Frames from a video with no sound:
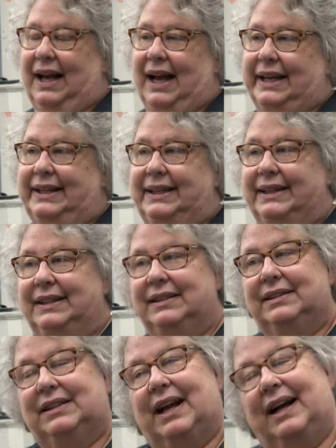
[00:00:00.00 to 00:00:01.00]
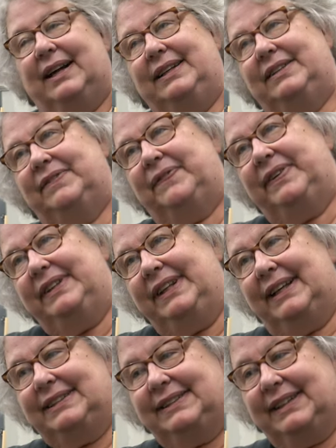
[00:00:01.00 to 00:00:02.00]
I didn't kind of
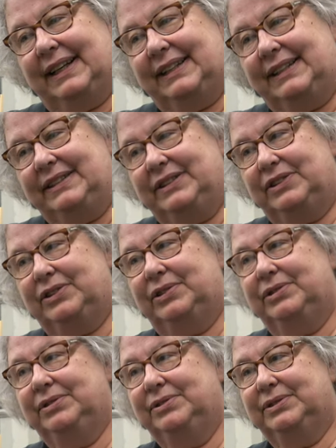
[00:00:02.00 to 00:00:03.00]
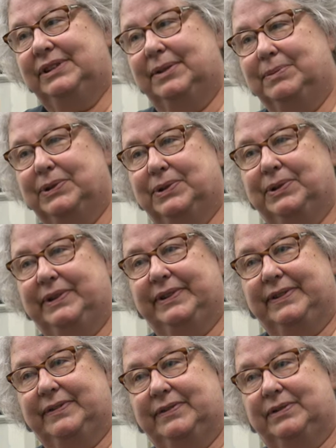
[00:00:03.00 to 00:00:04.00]
finesse that into some sort
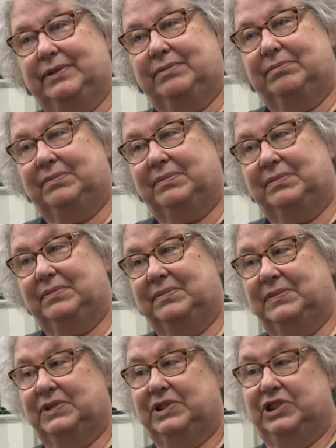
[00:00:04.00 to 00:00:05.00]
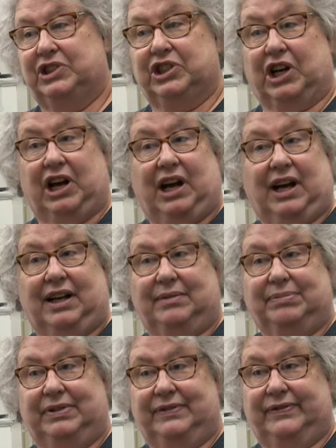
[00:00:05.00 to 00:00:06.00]
of job
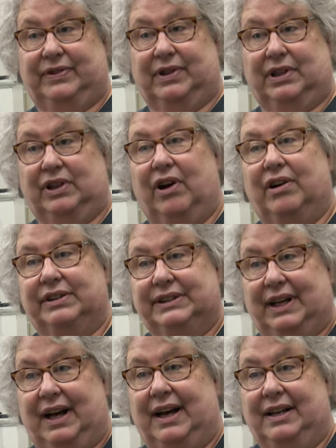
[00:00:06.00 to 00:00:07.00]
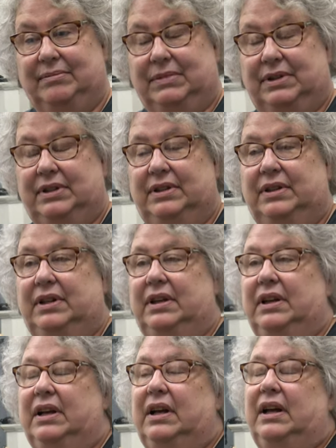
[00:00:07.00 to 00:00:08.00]
for a long time.
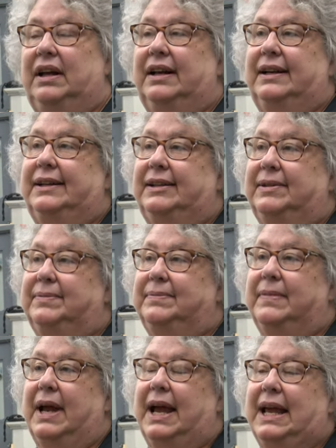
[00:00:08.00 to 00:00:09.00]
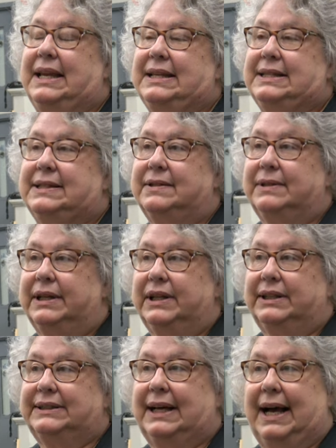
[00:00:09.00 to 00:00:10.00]
Um, until I
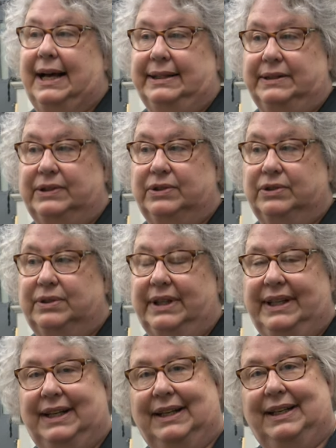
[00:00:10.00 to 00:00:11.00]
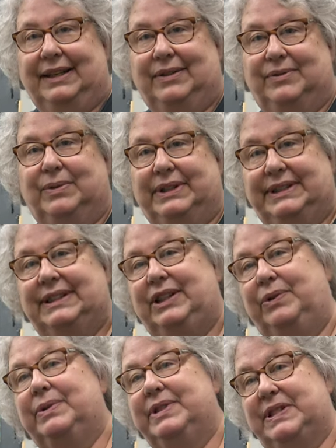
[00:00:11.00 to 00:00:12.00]
got to high school, and then like, what is it
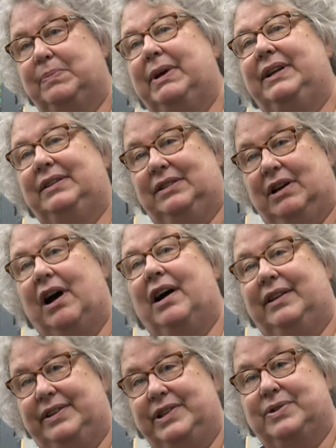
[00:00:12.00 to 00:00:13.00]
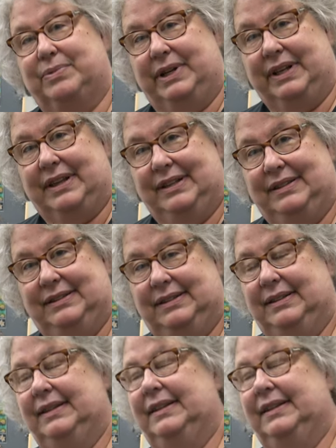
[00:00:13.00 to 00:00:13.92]
you want to spend college with?